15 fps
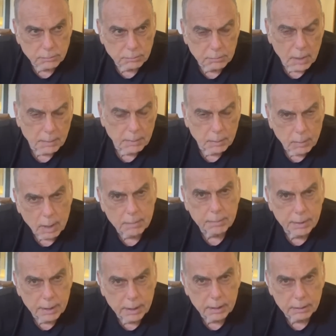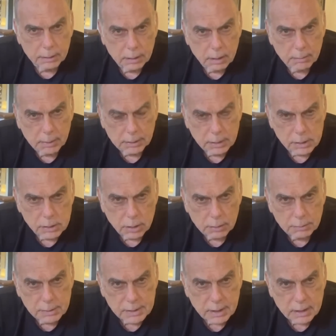Maybe one player, it is not
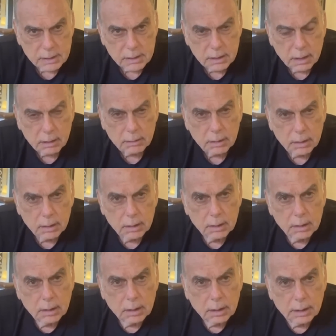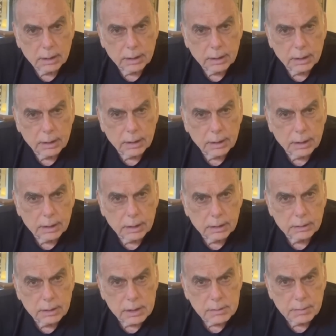with us now,
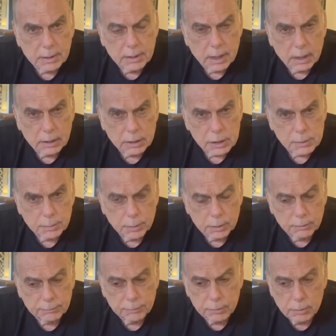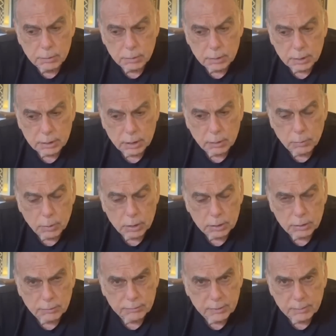this, but the other respond. If you look at the quality
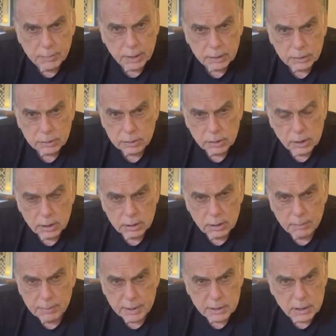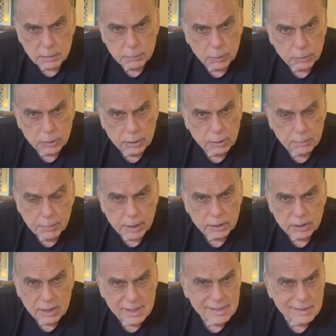of the bench, the players that were on the bench,
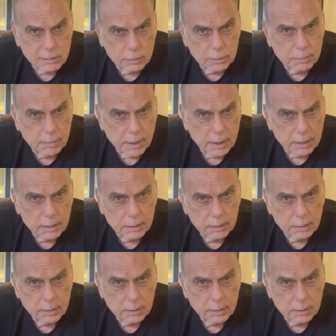easy could play.